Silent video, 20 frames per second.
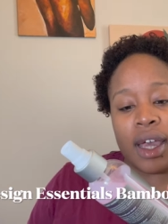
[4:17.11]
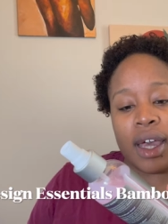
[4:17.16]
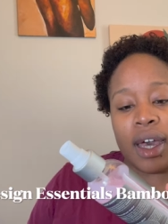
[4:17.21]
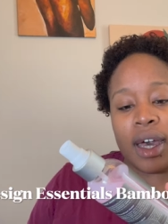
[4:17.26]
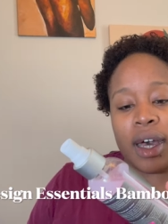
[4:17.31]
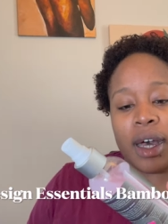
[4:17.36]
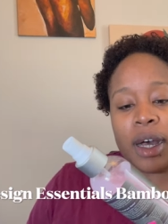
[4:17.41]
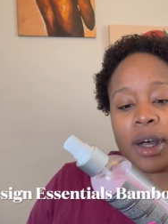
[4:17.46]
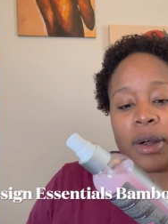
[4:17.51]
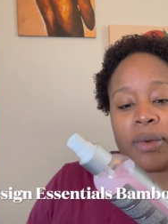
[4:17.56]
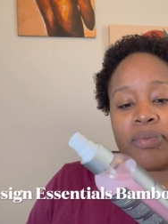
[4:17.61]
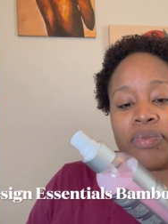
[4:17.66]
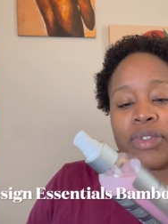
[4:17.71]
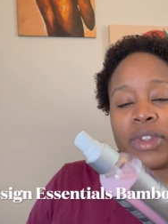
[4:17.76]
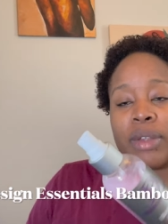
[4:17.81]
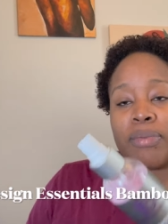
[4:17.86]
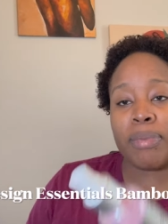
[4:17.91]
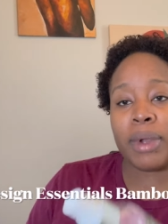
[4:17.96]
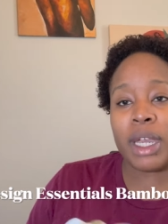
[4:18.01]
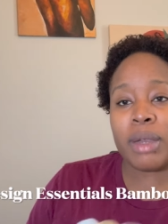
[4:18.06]

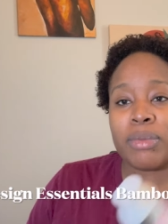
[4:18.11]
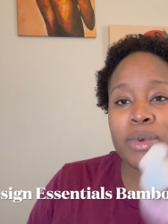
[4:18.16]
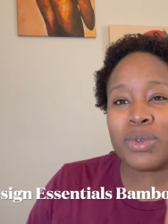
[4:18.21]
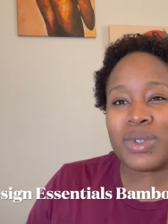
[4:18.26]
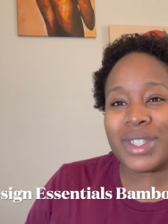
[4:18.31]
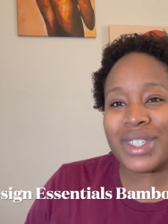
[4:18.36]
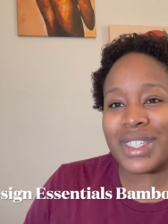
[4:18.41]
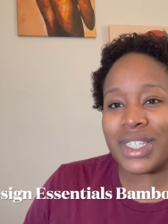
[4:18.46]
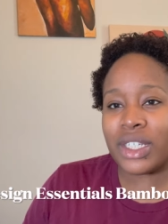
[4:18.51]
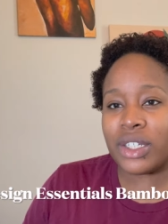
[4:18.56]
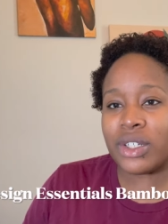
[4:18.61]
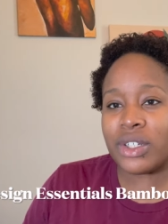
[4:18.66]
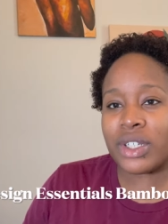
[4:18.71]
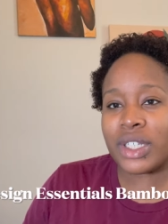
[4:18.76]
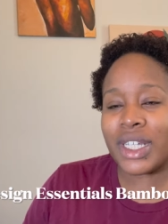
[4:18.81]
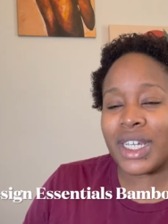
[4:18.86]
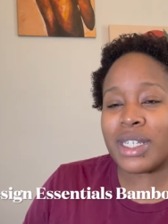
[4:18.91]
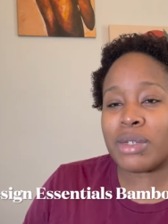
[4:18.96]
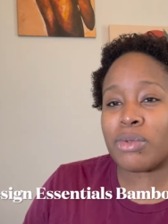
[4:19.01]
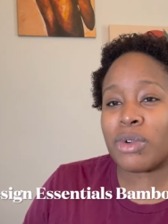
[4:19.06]
Bamboo and Silk,
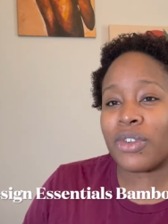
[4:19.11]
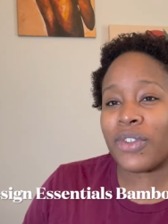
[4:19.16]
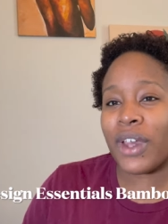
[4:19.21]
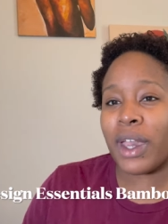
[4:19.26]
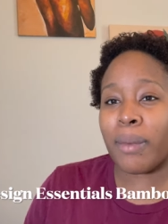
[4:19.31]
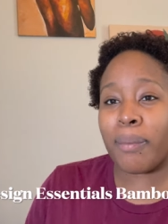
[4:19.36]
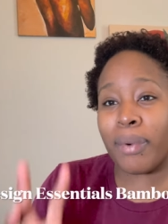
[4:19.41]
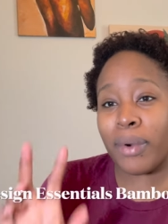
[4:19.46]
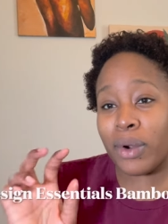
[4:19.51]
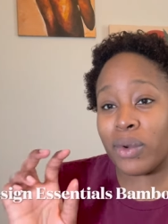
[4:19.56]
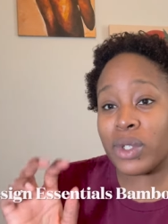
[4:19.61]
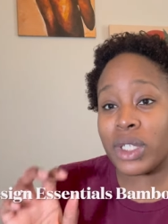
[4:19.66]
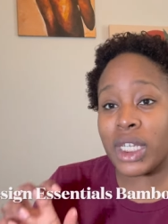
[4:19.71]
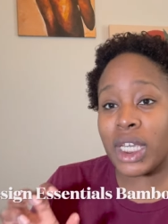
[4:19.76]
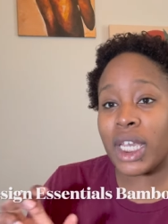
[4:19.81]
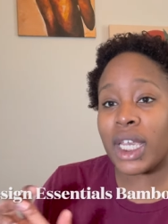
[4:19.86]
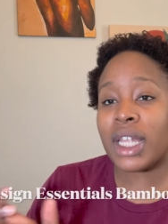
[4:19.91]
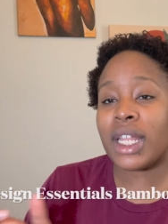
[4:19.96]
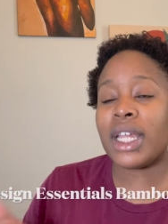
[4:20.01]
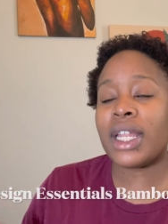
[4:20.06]
that's more like
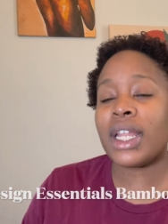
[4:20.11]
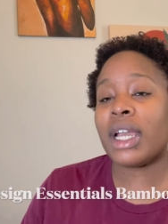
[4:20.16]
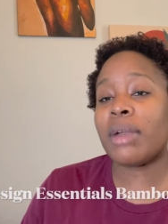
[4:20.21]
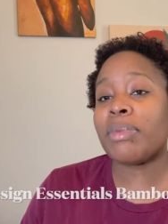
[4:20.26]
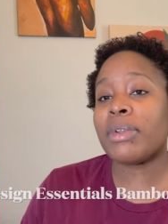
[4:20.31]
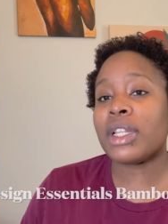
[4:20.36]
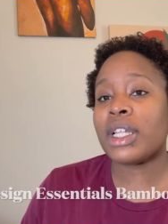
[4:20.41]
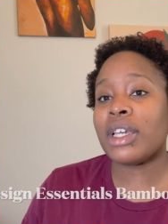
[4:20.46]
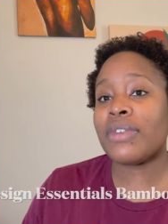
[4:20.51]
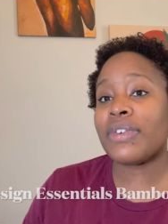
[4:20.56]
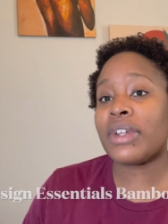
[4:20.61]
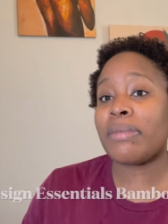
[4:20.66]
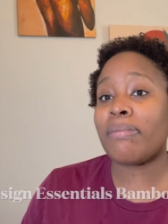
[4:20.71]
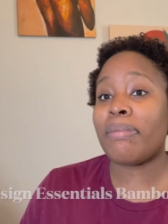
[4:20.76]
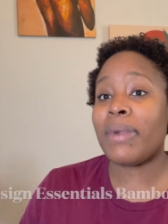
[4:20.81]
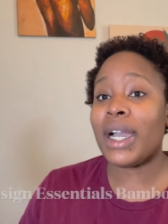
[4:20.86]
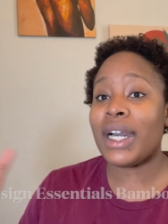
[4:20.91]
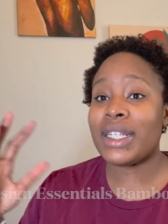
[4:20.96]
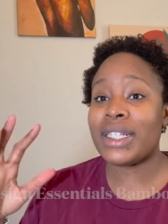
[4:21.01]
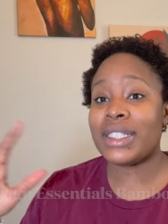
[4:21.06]
protein, and I believe in
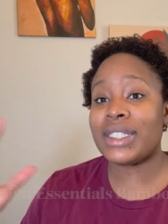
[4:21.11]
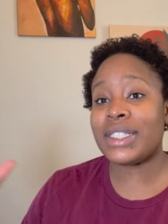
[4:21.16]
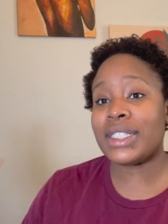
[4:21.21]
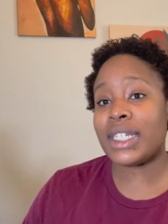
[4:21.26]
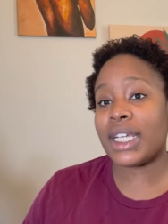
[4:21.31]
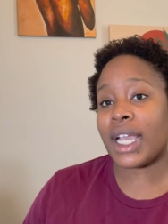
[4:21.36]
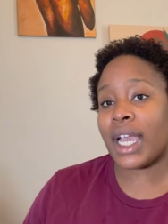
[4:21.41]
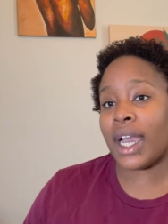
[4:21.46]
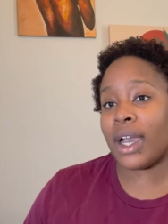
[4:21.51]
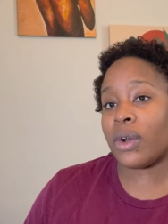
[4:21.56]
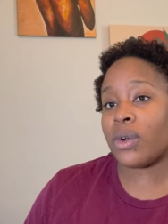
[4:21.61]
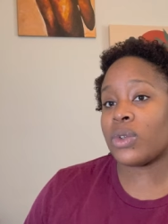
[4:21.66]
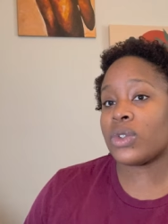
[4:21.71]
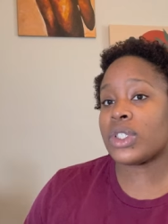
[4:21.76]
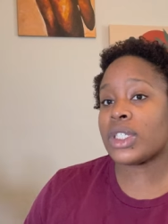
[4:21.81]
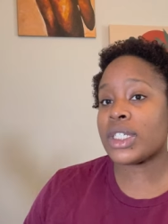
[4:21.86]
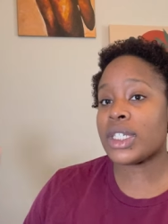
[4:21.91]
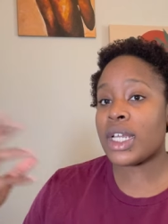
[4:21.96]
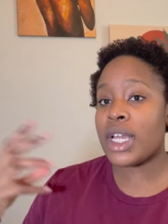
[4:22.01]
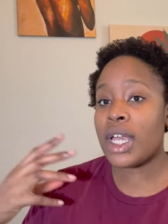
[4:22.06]
balancing out